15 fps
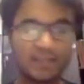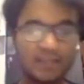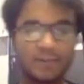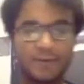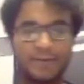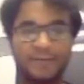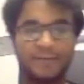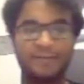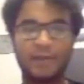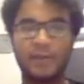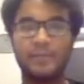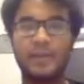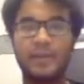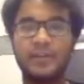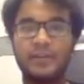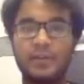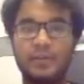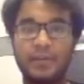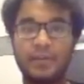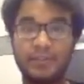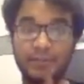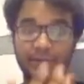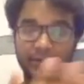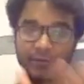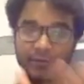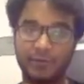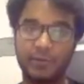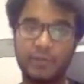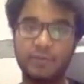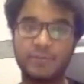the fundamental method, the
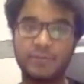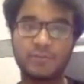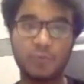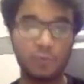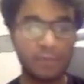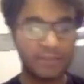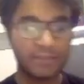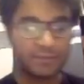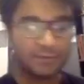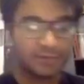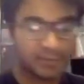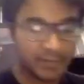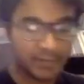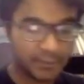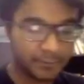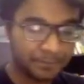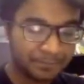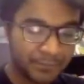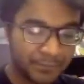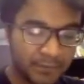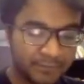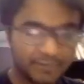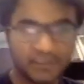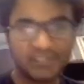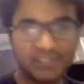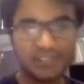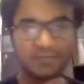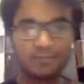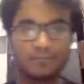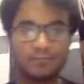regular school method, which we do.
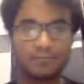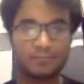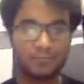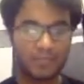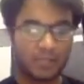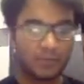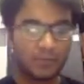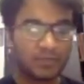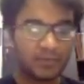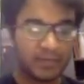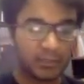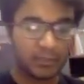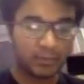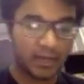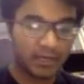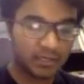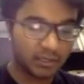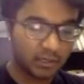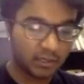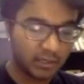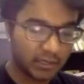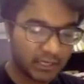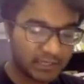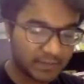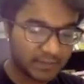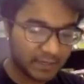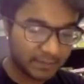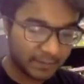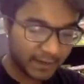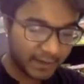First thing which we do right here is
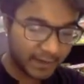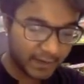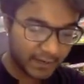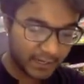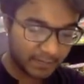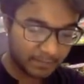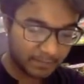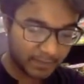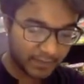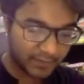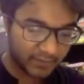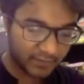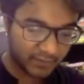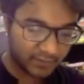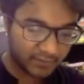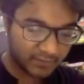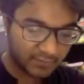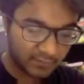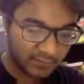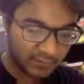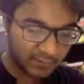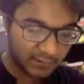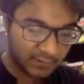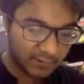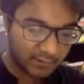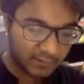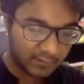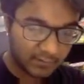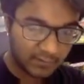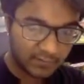multiply 8 by 6.
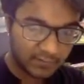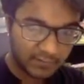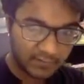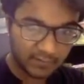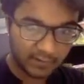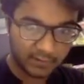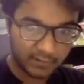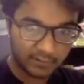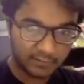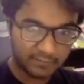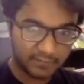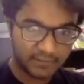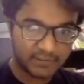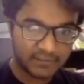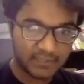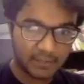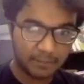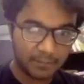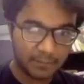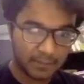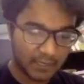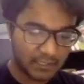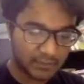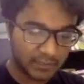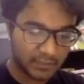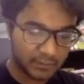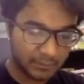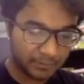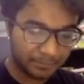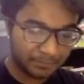This is our first step, as we
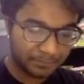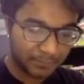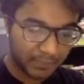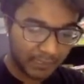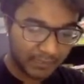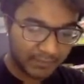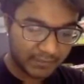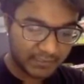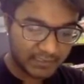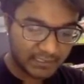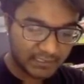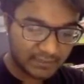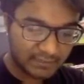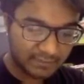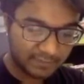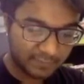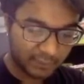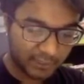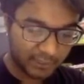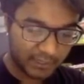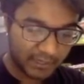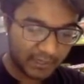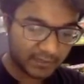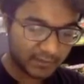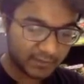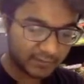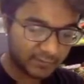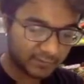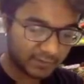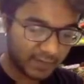know. And this is 48.
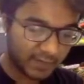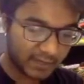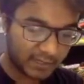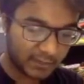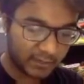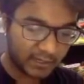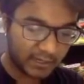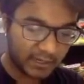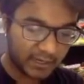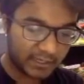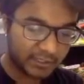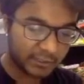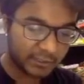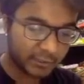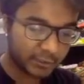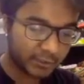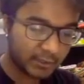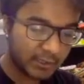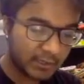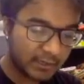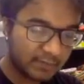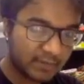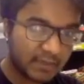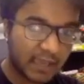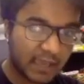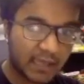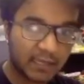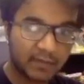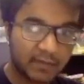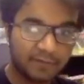So we write down an 8 here. We
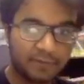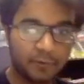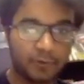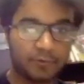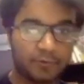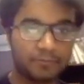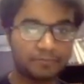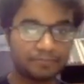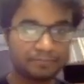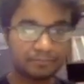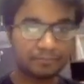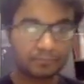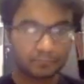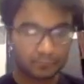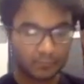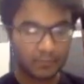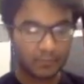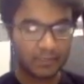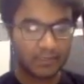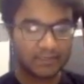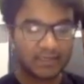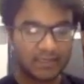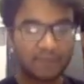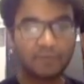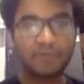carry a 4. Is that what